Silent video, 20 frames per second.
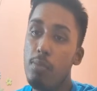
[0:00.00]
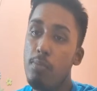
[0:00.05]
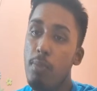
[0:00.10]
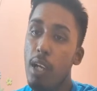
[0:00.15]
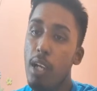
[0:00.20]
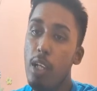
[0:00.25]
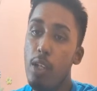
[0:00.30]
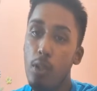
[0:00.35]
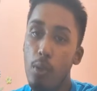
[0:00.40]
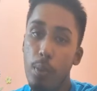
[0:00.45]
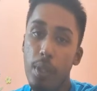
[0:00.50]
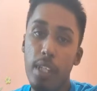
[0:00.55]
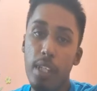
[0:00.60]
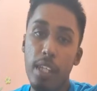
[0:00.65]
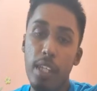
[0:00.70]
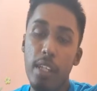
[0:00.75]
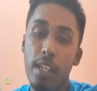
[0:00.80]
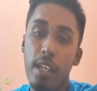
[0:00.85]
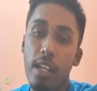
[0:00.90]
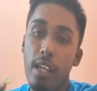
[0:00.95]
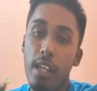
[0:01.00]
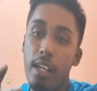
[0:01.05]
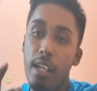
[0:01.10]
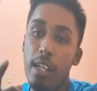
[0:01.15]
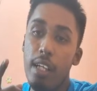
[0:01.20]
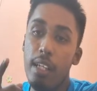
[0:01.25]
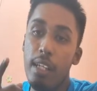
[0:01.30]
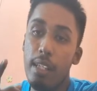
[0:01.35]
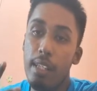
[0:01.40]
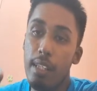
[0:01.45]
doing it,
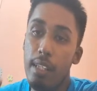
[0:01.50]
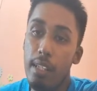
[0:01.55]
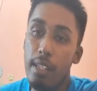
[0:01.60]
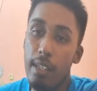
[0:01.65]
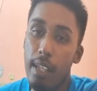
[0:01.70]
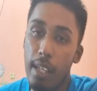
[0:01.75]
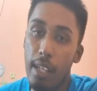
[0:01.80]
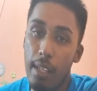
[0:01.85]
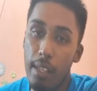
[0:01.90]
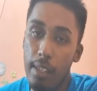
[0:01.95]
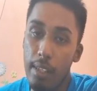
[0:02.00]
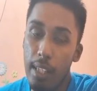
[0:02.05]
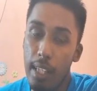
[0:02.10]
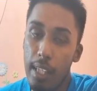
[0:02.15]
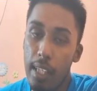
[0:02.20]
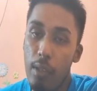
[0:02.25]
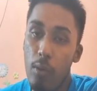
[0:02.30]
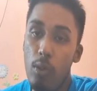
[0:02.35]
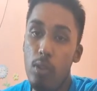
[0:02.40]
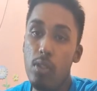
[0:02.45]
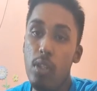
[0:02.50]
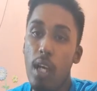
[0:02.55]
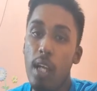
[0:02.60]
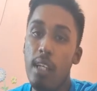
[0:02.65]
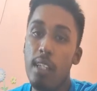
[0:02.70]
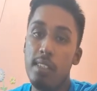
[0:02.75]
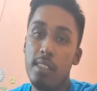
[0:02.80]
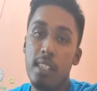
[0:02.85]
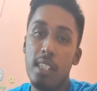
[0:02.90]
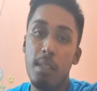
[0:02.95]
they can also
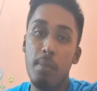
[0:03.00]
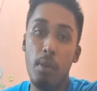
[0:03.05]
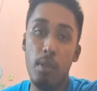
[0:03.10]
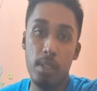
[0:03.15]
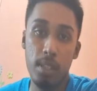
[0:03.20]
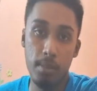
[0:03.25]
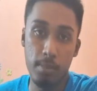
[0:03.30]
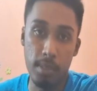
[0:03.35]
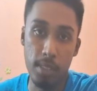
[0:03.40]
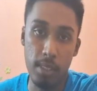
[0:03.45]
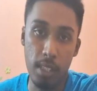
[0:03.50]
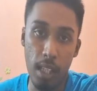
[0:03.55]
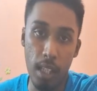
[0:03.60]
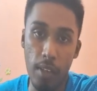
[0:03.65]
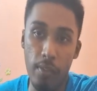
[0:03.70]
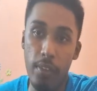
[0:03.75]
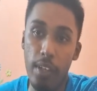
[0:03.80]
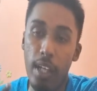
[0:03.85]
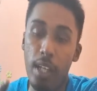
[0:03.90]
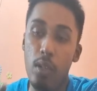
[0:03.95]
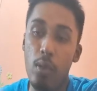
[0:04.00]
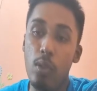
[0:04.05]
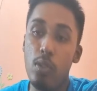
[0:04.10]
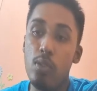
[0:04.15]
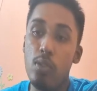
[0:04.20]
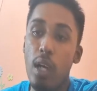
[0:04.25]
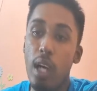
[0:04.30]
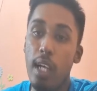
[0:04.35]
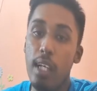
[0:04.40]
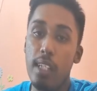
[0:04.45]
understand about themselves and
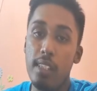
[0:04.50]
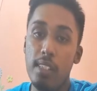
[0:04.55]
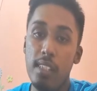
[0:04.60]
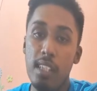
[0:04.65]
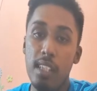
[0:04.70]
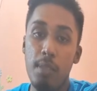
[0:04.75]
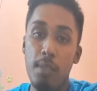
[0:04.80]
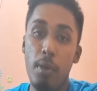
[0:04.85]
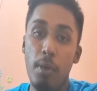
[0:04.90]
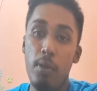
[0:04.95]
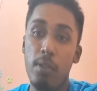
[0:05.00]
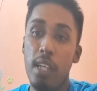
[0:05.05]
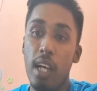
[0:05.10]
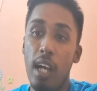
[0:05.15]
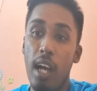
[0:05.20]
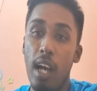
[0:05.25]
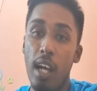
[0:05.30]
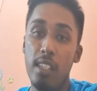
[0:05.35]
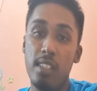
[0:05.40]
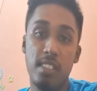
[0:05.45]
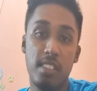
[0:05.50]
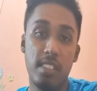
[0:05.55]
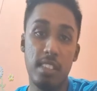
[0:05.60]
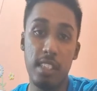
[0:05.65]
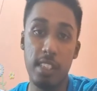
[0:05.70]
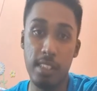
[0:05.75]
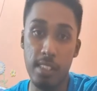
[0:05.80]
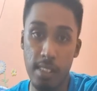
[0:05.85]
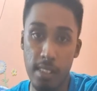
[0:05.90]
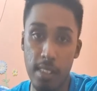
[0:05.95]
also understand about the art
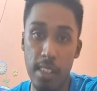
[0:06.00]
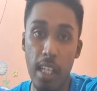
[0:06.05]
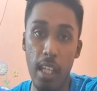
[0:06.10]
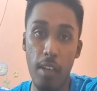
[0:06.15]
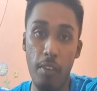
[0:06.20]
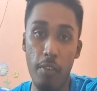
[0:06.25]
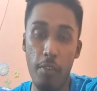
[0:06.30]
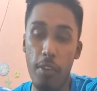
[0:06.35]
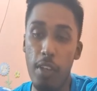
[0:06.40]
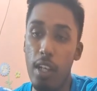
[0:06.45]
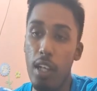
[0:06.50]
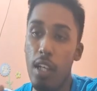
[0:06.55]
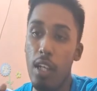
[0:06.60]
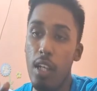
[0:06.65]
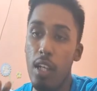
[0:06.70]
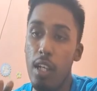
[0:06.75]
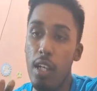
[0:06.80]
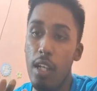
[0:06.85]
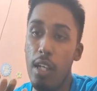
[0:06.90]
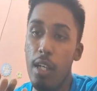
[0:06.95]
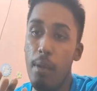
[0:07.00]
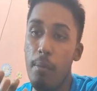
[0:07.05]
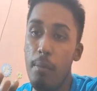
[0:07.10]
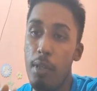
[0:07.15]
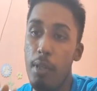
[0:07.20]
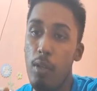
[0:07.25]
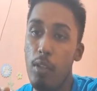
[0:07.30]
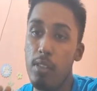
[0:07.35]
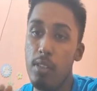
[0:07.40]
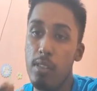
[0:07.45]
itself.
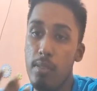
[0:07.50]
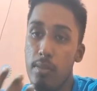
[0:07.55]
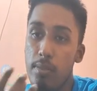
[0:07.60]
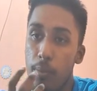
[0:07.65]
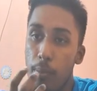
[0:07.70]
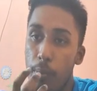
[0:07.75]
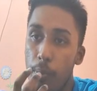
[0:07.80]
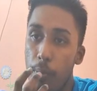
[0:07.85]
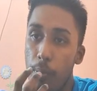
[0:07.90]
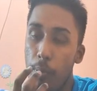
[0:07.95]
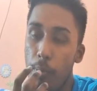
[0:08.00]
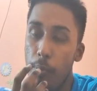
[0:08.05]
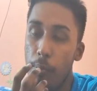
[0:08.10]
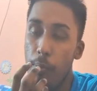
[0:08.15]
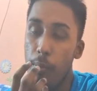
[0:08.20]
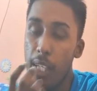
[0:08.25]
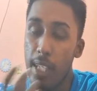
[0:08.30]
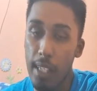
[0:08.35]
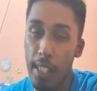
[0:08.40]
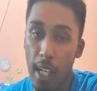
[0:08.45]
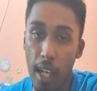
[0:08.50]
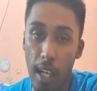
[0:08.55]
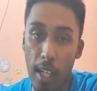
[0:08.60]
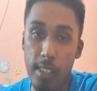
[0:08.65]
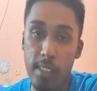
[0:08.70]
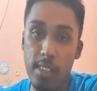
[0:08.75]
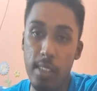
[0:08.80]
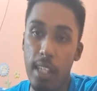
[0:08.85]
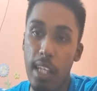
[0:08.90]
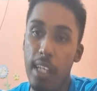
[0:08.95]
Because in
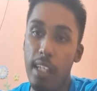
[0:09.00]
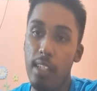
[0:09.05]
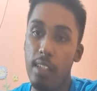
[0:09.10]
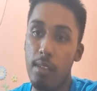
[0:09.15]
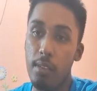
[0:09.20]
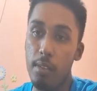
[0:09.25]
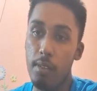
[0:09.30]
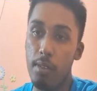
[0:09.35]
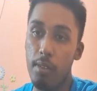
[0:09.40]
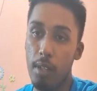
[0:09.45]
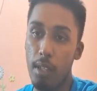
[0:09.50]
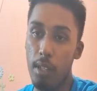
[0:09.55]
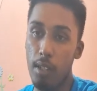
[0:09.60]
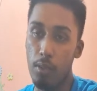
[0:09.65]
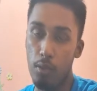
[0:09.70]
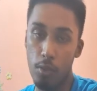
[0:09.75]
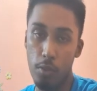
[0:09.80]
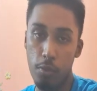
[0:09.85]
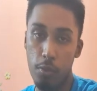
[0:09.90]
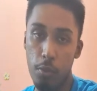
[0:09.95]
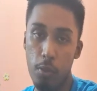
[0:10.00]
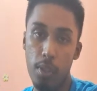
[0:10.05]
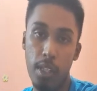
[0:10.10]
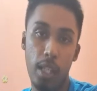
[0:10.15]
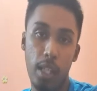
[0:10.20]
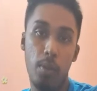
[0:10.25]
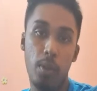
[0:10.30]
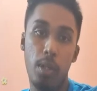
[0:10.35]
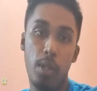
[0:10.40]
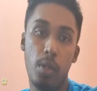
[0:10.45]
arts like kung fu,
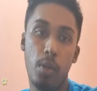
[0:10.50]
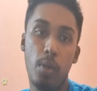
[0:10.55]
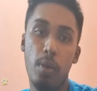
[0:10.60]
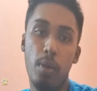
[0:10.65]
taekwondo,